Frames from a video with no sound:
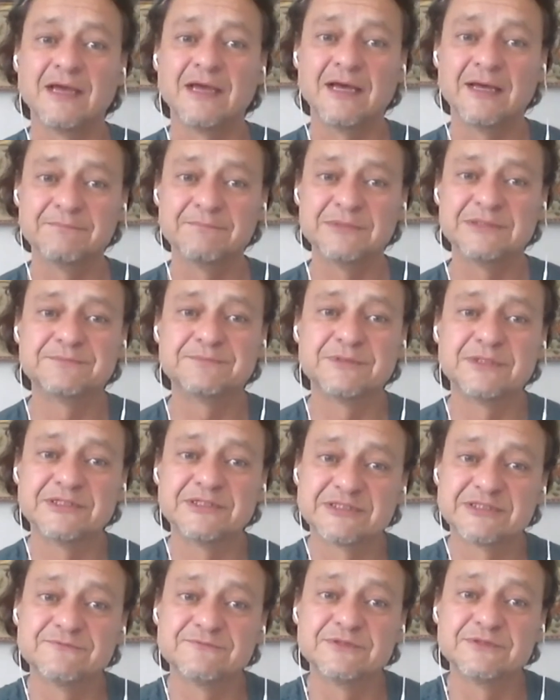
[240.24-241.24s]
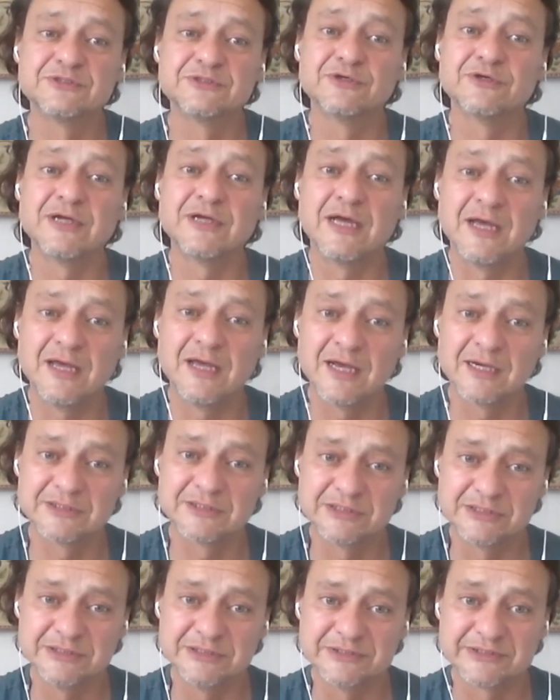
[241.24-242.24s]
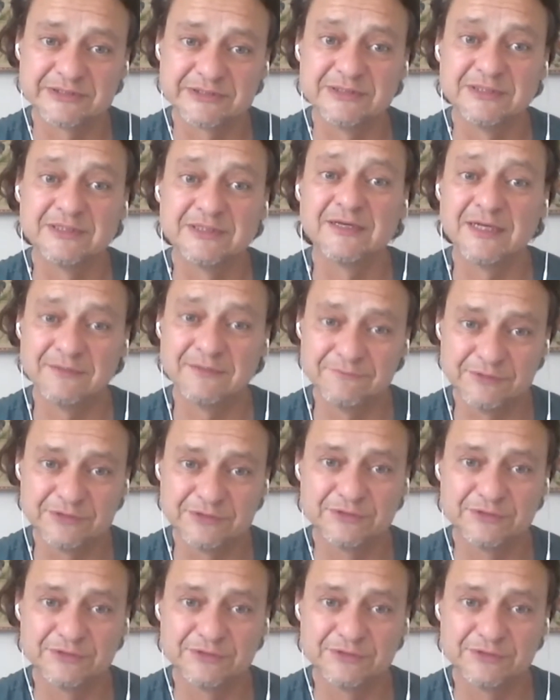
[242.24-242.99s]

and be present with your actions and with